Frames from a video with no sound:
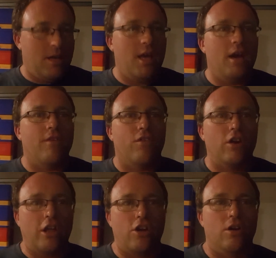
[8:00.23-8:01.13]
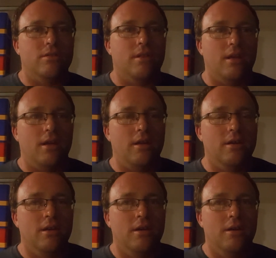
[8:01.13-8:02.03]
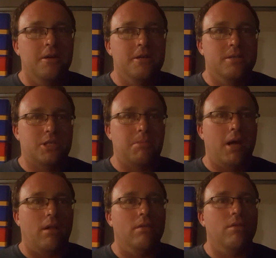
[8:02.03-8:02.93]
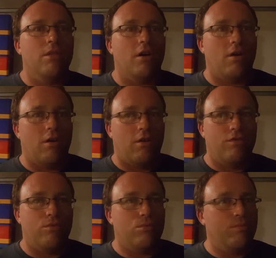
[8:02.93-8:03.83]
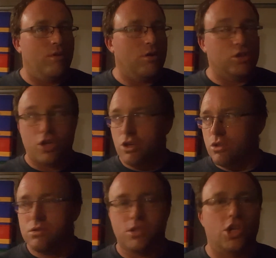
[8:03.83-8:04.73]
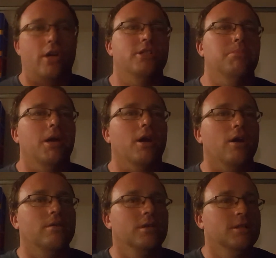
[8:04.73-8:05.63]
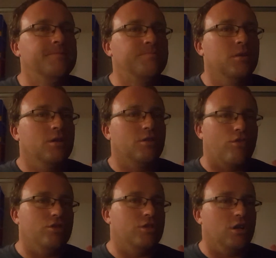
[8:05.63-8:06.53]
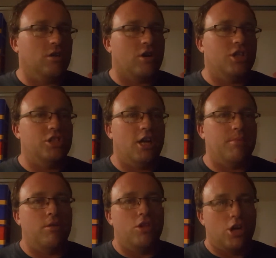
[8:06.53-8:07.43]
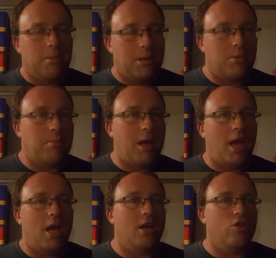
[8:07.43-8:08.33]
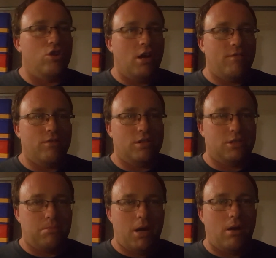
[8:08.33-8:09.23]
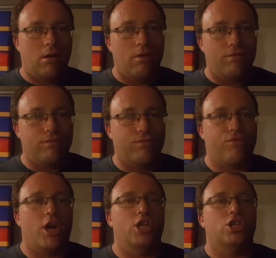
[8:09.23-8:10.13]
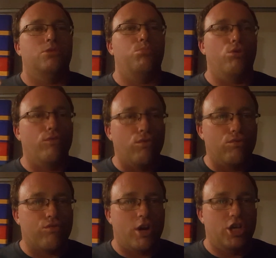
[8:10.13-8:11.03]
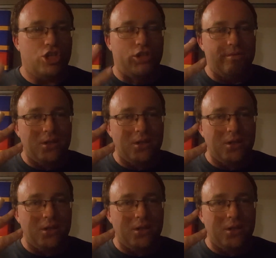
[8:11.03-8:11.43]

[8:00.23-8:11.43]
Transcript: here, I finally got the smell of, because I used sliced mango, defrosted it, crushed it up, and then you'd open up the bag and you'd have the smell of fresh, beautiful, fresh